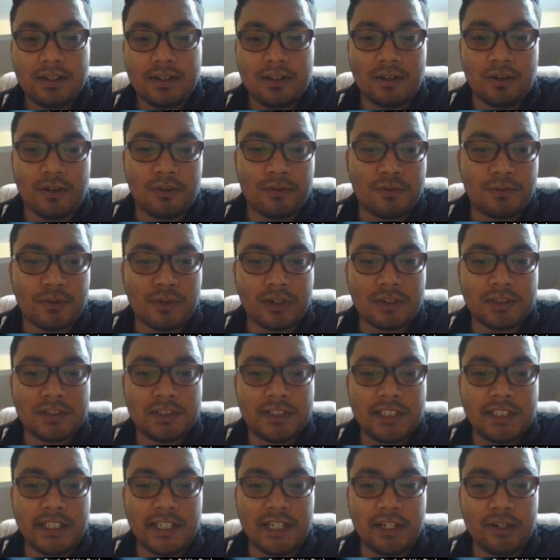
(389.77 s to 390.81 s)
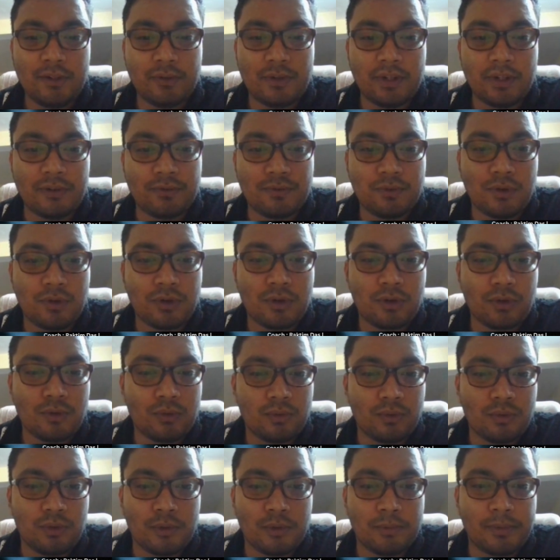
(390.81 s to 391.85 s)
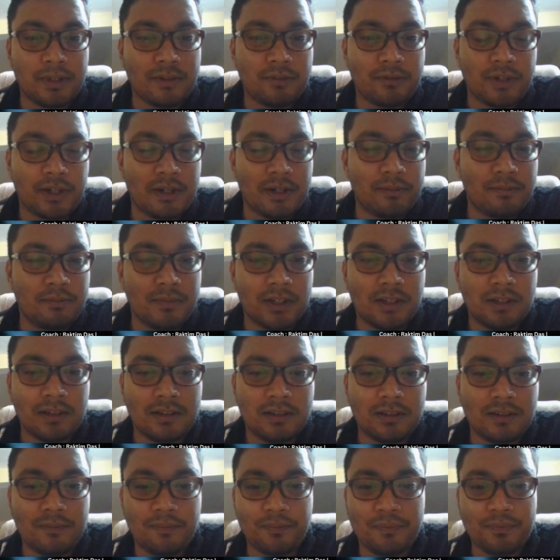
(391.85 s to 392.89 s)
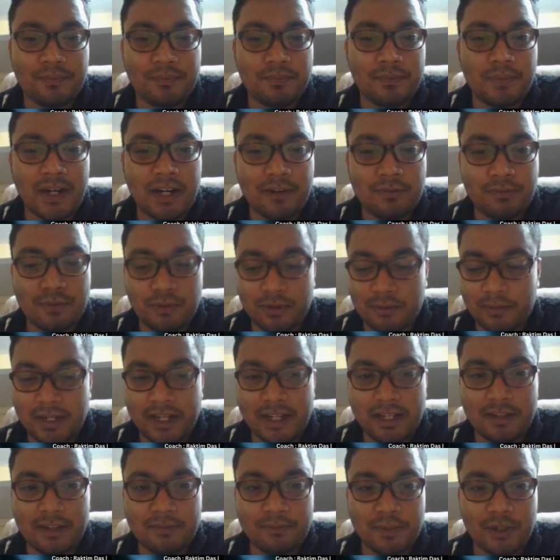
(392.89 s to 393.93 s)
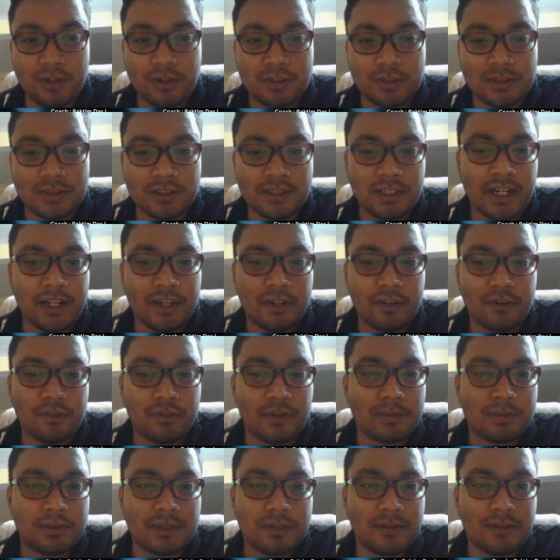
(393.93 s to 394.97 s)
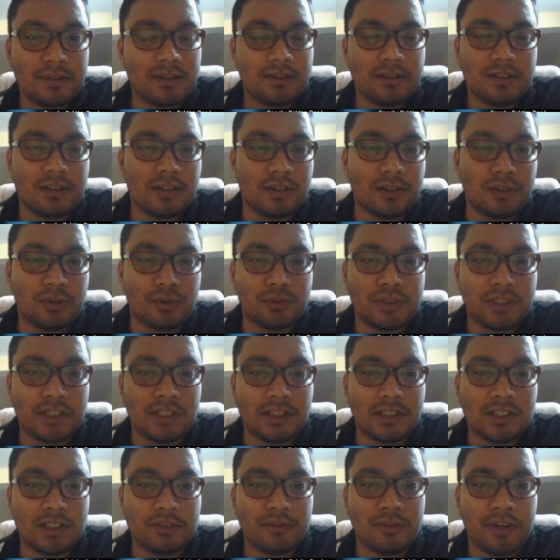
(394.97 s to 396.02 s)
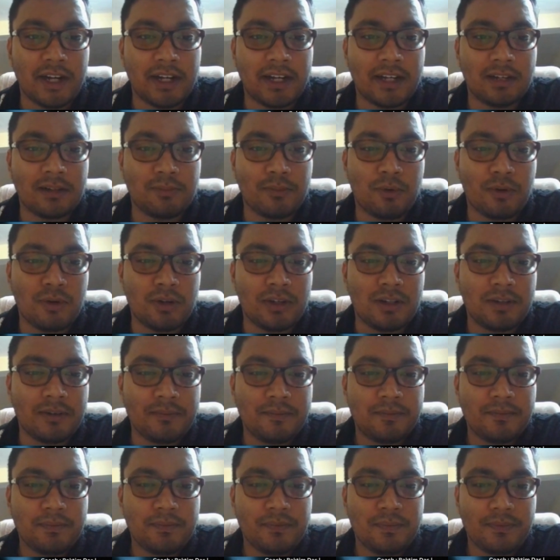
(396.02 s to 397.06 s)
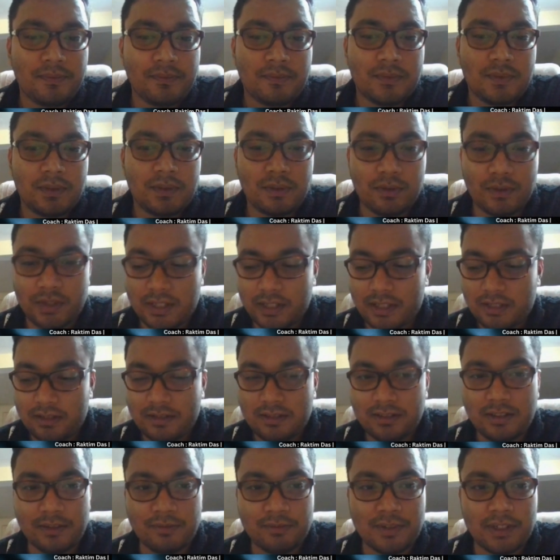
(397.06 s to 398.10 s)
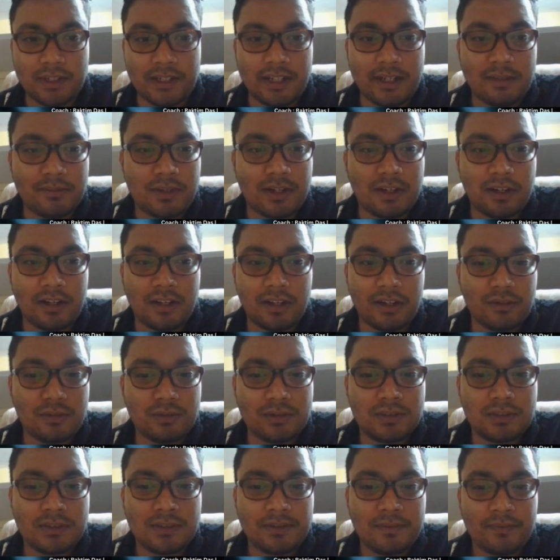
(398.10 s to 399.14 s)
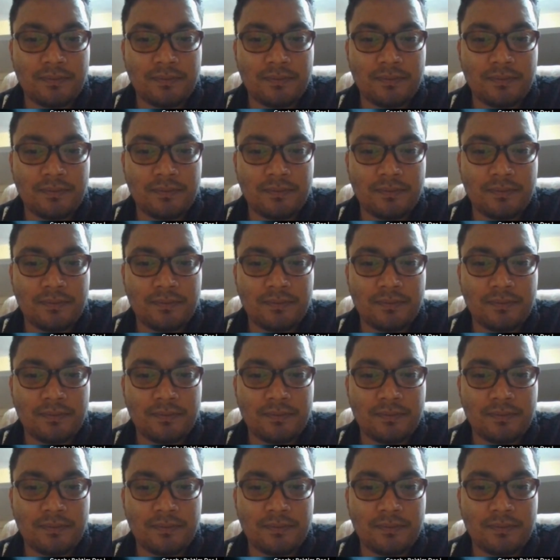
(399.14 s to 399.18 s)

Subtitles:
Of course d into f4 would be very bad for black, because knight into f7, losing this vital pawn. Okay, if the game continues,